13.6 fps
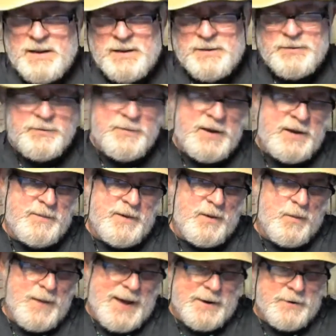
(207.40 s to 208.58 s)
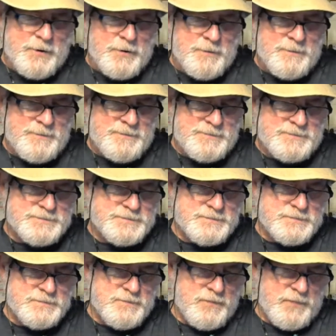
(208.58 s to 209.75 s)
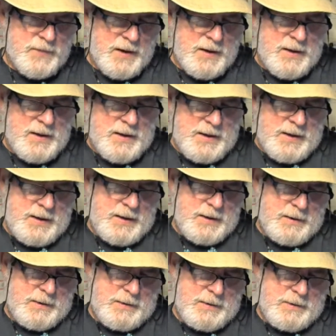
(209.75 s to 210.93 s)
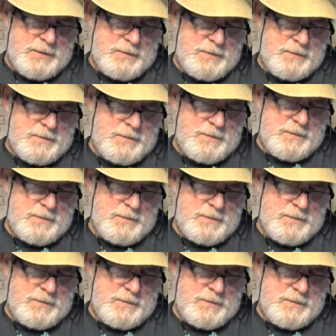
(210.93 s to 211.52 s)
This was made by Wagner, and